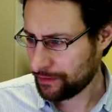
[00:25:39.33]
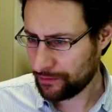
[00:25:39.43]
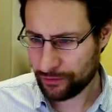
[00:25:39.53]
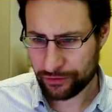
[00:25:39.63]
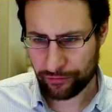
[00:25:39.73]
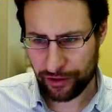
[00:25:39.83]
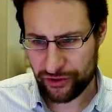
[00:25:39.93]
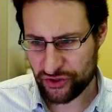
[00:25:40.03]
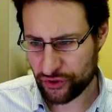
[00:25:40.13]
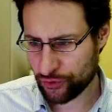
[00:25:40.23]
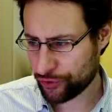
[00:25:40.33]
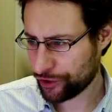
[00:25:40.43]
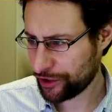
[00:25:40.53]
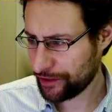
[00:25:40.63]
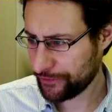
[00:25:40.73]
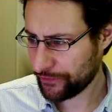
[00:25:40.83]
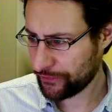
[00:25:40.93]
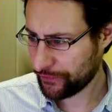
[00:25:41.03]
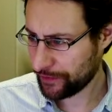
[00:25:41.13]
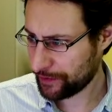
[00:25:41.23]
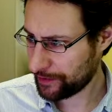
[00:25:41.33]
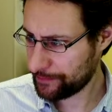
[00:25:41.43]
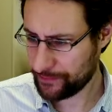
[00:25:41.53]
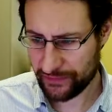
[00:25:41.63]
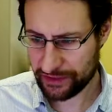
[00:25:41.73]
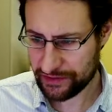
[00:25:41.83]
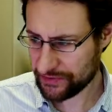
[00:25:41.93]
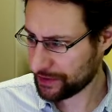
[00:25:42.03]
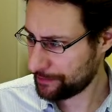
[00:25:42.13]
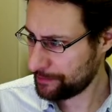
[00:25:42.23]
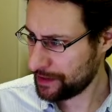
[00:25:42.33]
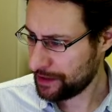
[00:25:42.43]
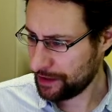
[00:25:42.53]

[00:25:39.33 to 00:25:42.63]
Not really sure if that is some